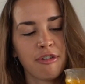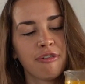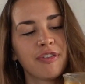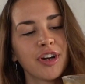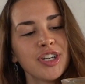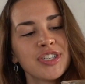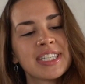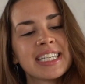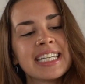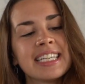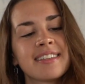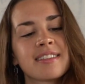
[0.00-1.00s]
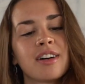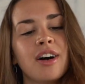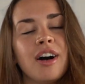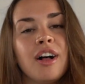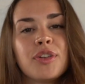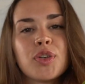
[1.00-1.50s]
First is
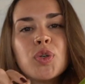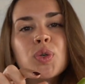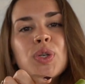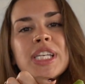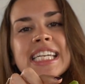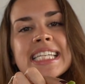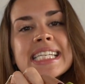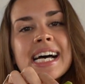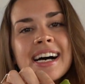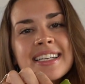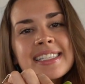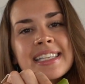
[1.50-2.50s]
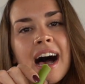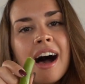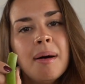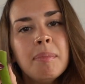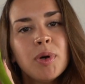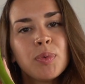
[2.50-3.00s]
called Kunyit
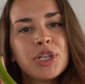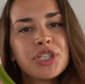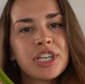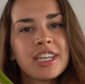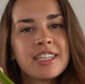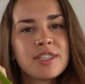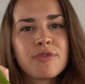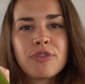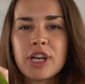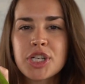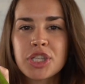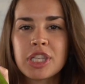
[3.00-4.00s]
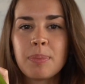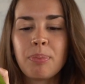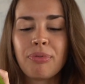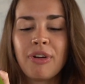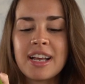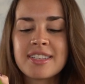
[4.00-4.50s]
Asam, which is freshly
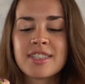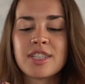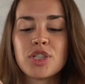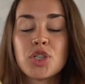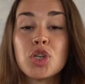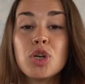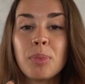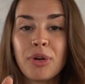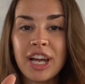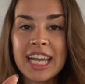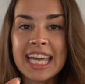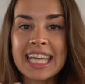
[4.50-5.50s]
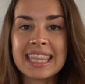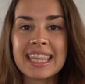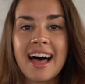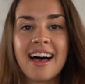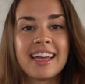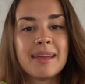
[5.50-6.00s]
pressed turmeric and
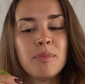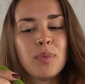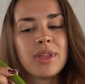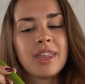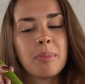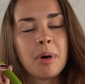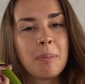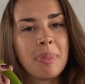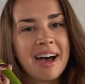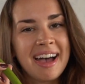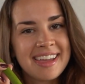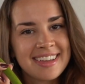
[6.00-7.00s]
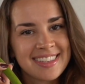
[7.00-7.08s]
lime with a papaya